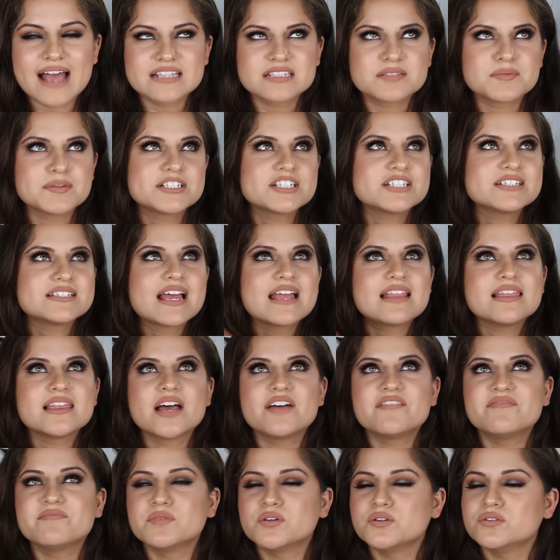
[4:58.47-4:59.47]
As much as I
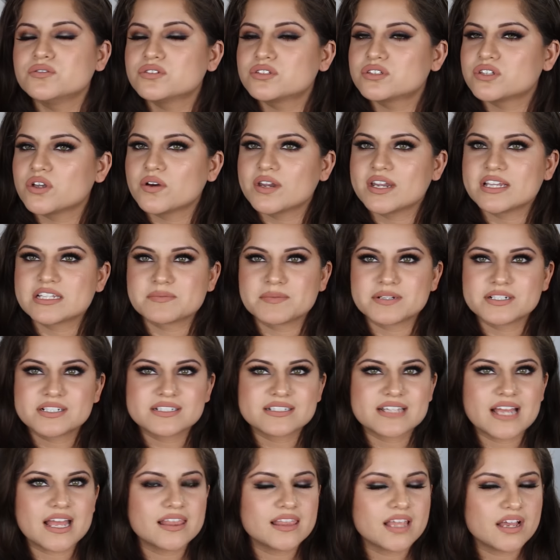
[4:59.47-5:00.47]
love Moonstone, as much
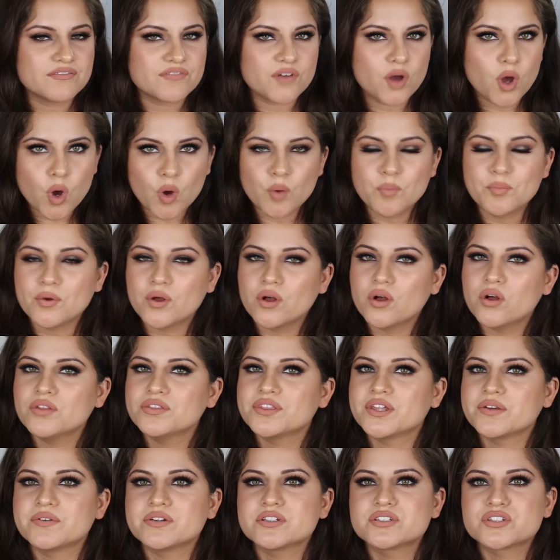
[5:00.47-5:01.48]
as I love
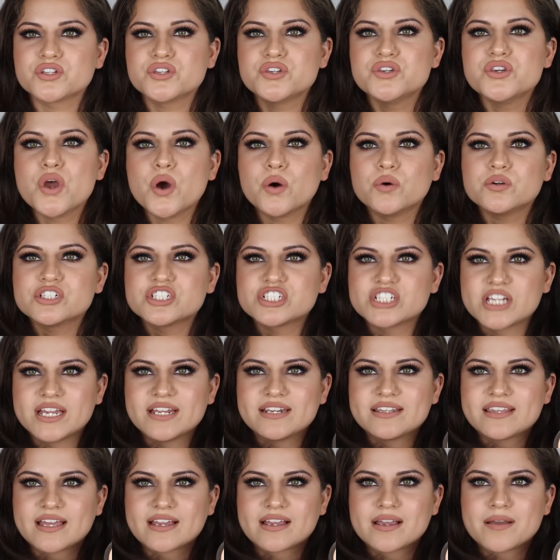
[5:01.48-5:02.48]
Opal, there is no
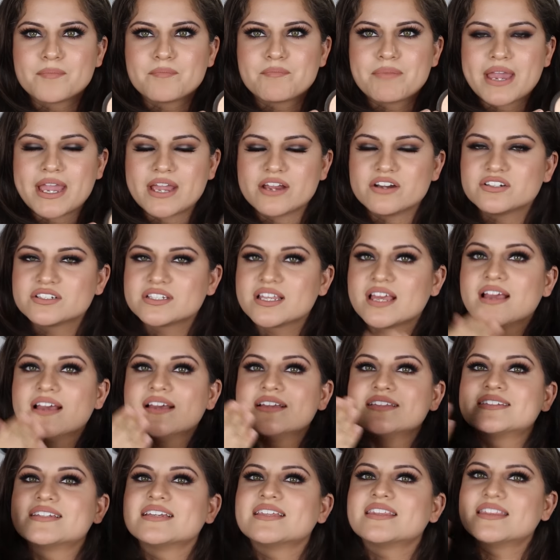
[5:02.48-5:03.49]
shade that compares
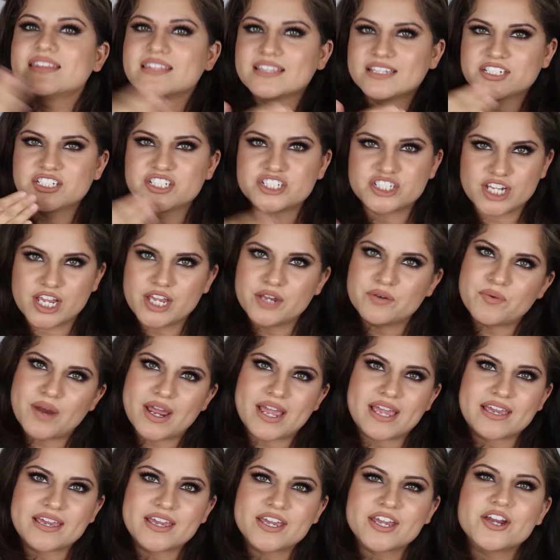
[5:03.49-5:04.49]
to this shade
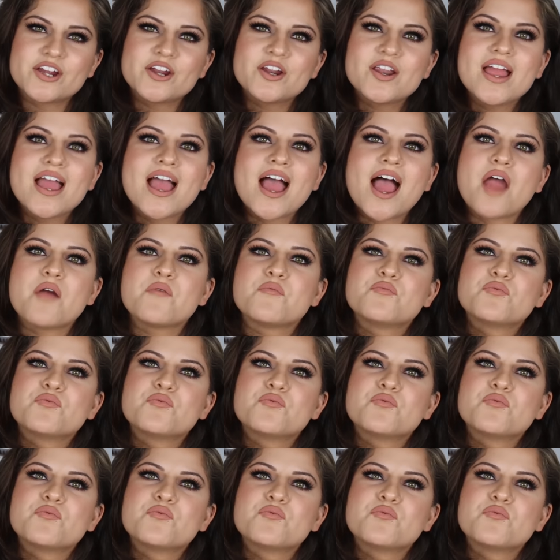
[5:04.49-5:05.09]
right here. I